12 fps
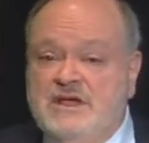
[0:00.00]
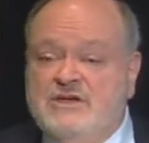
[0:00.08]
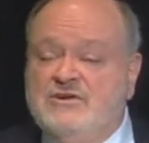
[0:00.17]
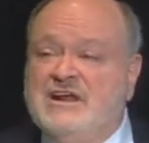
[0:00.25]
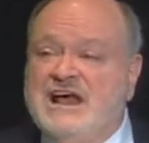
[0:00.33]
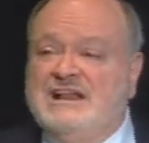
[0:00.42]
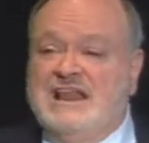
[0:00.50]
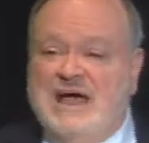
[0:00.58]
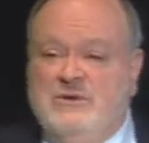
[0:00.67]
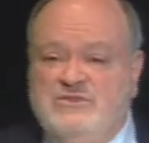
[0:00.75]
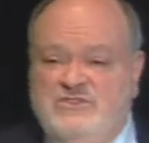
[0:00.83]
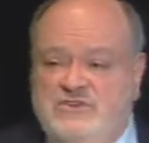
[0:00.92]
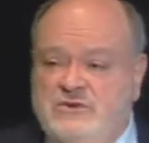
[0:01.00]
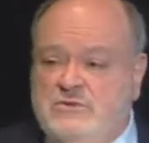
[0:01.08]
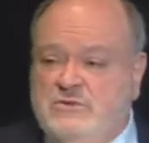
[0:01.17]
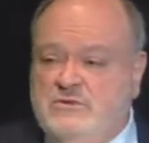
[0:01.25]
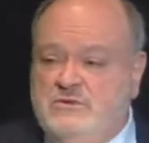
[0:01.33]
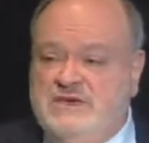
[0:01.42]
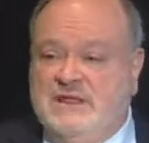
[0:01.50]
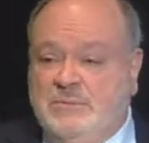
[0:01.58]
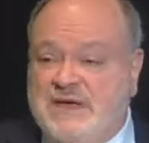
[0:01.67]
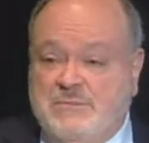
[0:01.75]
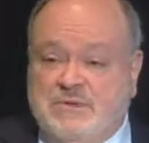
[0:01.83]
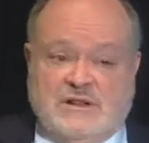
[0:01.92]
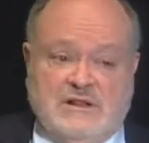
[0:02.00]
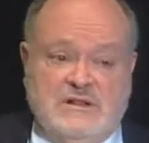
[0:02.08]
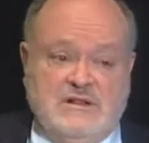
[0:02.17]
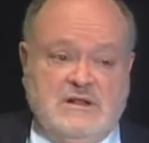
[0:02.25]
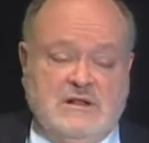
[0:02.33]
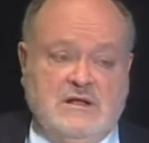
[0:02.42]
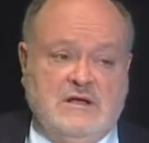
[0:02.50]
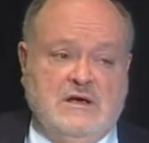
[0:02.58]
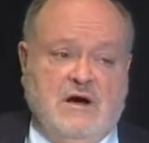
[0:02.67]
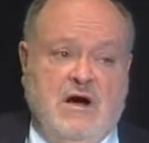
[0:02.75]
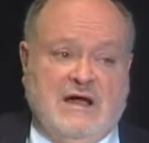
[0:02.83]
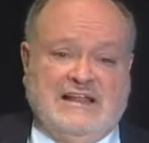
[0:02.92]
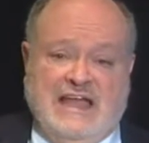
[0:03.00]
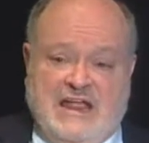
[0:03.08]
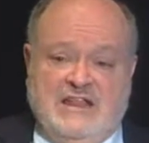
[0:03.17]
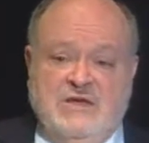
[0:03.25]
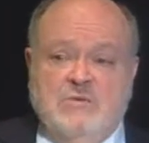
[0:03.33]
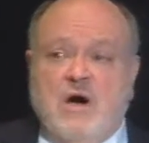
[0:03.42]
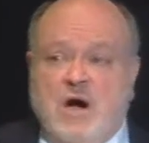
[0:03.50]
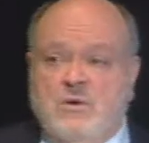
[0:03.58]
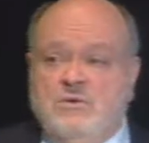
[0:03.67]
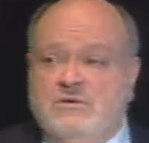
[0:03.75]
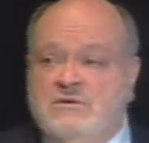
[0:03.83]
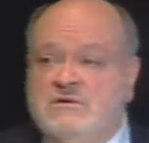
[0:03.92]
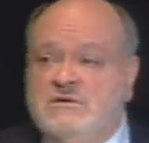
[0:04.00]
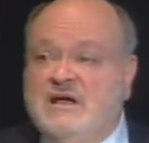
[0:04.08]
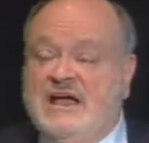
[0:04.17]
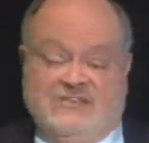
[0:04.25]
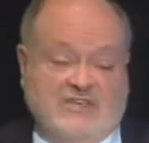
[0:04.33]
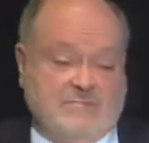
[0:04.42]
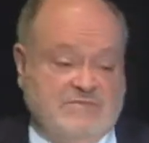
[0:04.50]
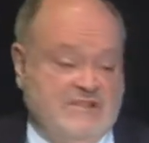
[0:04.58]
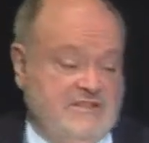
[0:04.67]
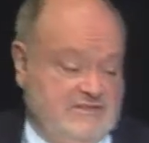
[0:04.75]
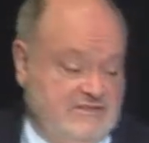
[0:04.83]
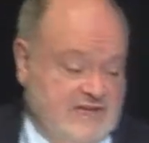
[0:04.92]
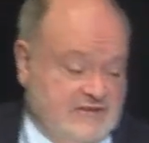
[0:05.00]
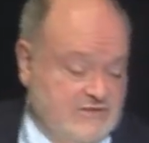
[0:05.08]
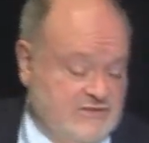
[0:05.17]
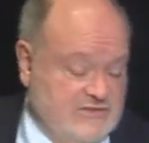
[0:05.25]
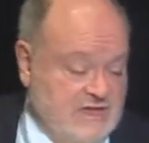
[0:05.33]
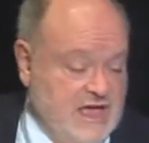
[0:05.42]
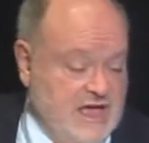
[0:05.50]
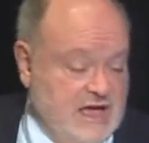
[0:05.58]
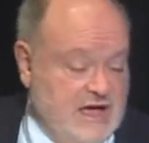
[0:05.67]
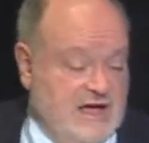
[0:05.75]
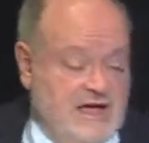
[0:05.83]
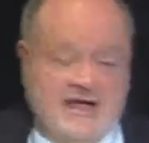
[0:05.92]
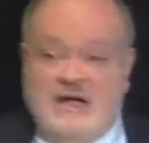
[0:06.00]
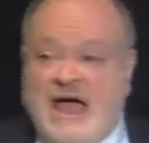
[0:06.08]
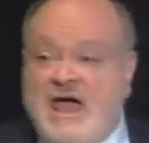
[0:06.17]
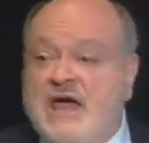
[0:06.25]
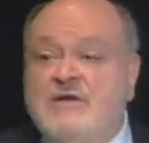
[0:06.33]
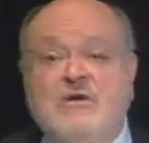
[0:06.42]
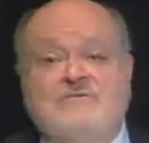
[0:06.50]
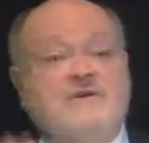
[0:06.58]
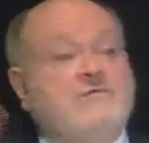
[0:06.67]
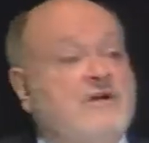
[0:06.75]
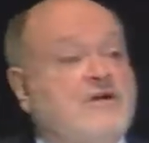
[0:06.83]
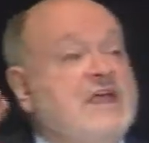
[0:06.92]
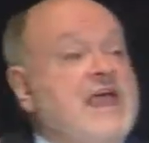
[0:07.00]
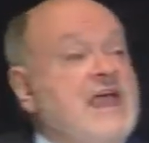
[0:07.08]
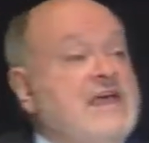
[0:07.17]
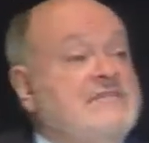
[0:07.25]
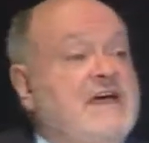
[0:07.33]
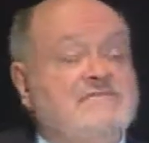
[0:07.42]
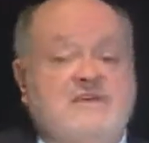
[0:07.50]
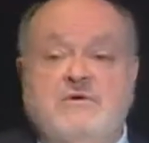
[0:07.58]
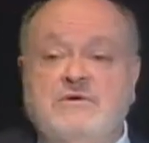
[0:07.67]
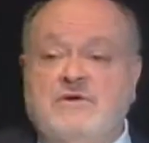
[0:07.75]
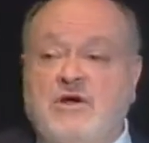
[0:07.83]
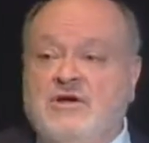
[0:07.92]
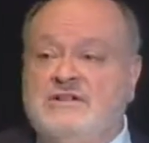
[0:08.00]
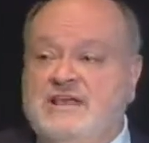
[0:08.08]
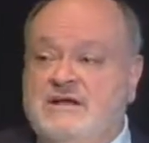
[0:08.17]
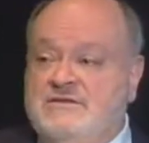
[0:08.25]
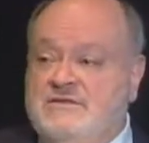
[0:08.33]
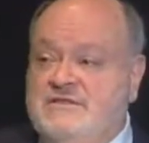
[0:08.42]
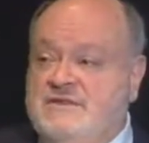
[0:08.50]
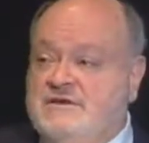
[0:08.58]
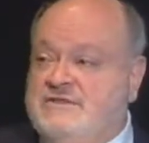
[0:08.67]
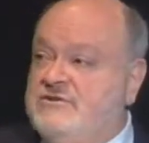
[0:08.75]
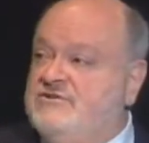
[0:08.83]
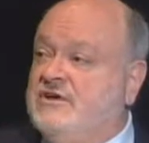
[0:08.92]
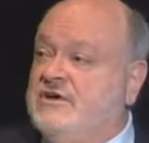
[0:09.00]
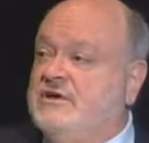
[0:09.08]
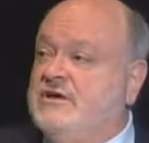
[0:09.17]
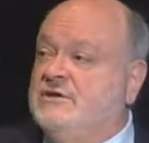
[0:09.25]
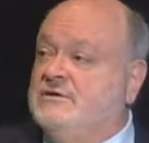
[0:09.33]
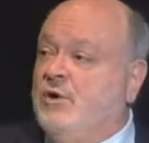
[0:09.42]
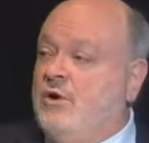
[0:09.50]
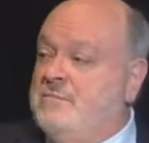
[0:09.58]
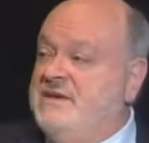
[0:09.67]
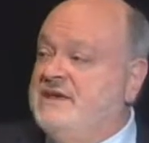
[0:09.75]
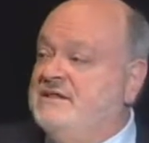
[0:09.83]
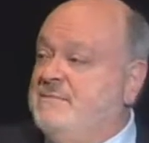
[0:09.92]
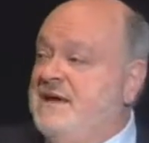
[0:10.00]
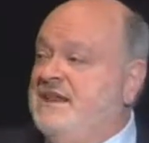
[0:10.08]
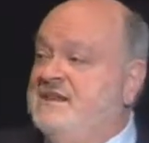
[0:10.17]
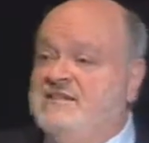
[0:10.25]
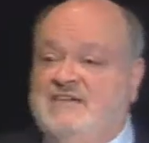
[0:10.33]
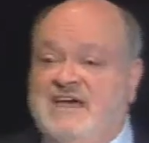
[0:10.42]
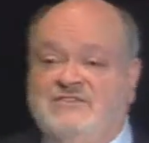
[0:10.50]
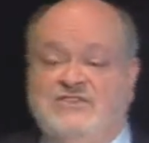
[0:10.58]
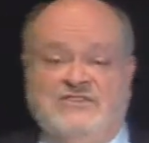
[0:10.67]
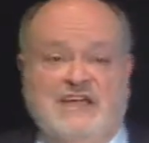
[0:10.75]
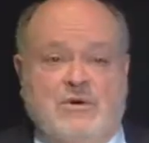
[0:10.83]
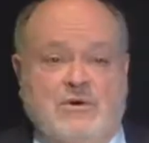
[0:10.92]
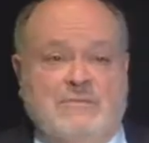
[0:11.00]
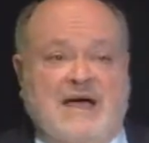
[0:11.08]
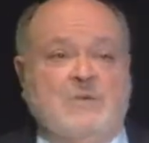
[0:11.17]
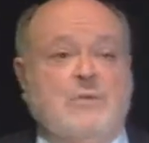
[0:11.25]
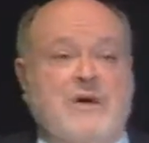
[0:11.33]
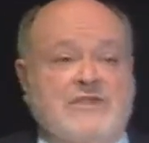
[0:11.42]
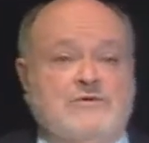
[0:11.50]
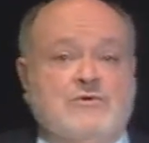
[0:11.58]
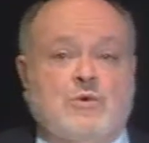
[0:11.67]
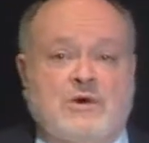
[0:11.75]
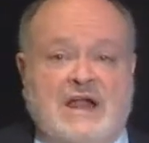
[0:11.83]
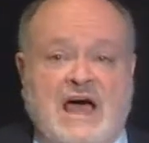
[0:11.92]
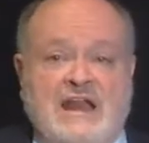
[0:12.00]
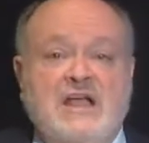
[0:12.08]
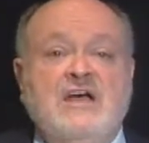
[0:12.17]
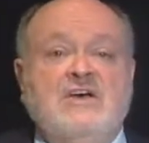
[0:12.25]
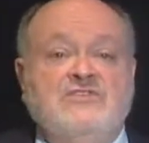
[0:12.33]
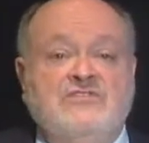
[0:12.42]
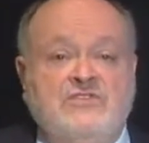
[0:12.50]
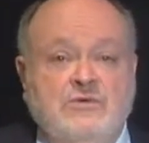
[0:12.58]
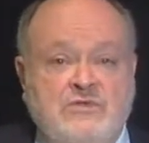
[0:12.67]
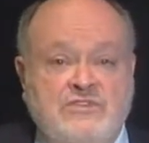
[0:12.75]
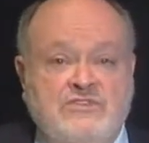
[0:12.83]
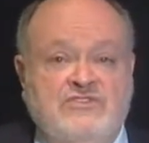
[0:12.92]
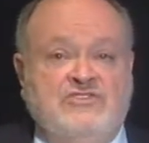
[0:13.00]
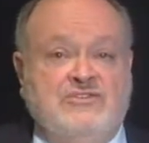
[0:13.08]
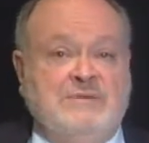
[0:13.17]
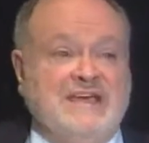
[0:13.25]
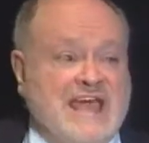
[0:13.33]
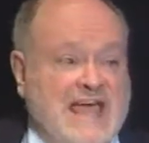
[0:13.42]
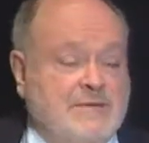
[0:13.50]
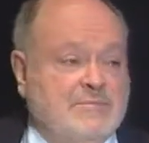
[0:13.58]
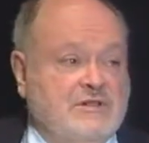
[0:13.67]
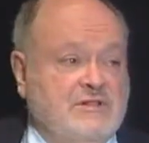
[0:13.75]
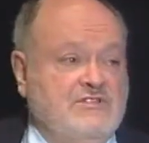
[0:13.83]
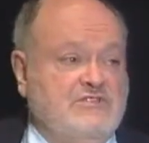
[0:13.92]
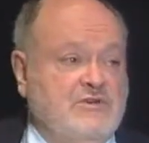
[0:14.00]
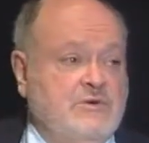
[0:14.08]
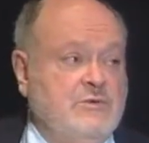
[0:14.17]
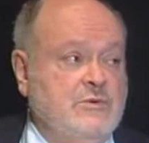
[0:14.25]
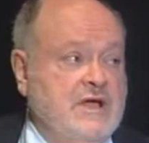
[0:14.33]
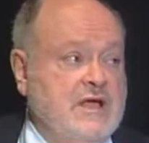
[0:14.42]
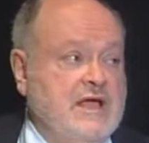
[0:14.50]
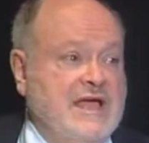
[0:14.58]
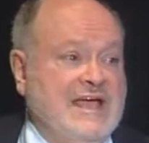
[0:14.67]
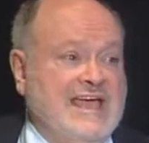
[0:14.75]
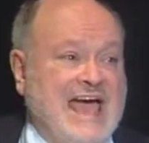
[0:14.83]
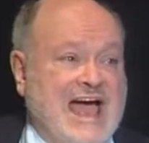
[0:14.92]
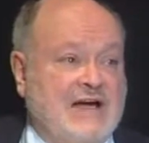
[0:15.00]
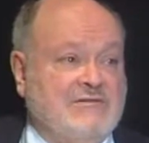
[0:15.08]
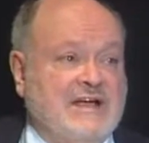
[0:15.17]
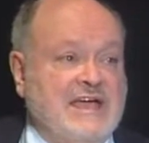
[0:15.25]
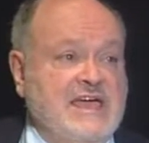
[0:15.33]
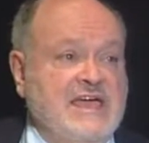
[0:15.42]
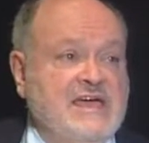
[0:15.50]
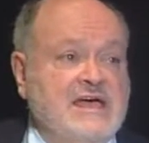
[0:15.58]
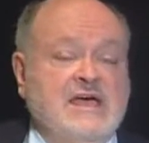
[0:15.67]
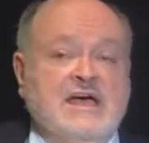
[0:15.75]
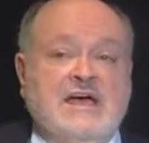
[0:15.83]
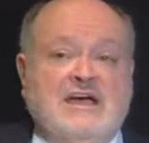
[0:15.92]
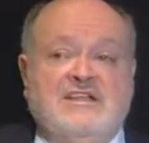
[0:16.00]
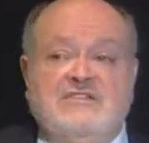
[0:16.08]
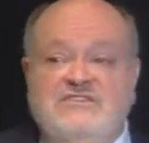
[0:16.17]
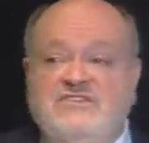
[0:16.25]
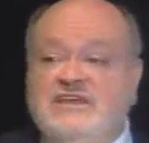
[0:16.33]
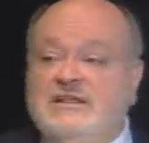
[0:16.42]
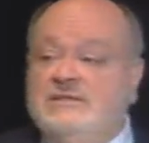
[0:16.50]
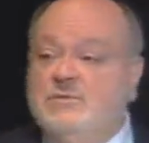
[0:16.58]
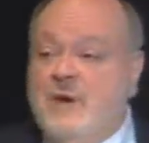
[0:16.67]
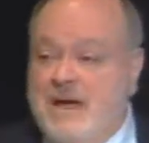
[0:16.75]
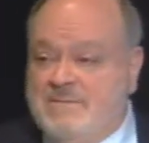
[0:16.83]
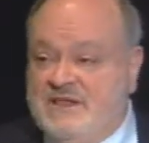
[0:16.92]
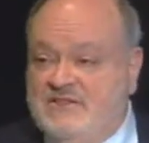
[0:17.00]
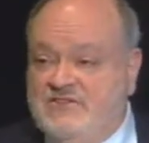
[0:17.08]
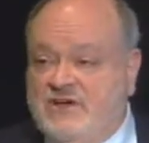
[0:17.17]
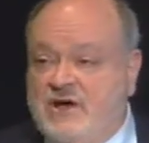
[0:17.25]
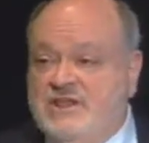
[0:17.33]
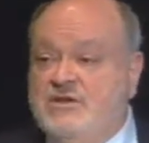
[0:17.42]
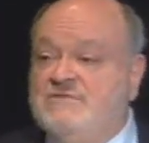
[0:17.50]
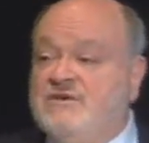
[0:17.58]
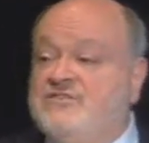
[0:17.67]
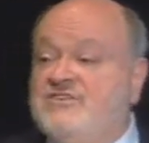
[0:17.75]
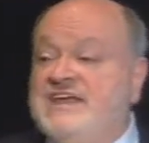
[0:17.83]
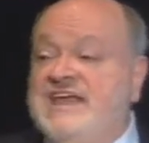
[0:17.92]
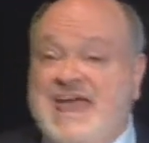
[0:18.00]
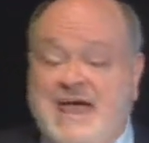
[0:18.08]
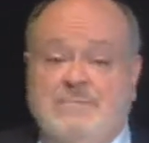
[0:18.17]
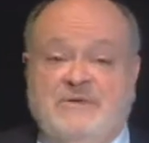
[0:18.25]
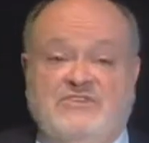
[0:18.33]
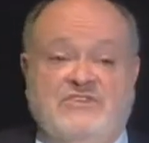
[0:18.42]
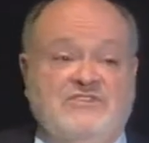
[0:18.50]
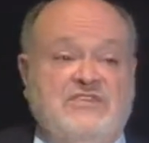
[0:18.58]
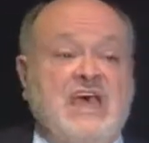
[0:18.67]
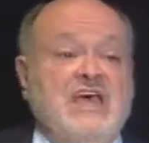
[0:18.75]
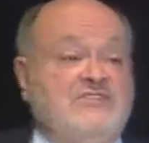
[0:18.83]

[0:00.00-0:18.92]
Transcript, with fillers: You're not allowed to kill people on land you own, except in Texas. Uh, I, I, don't know if you heard, have you heard that there, there's a, a law being debated in Texas now about whether or not students should be able to carry concealed weapons on university campuses.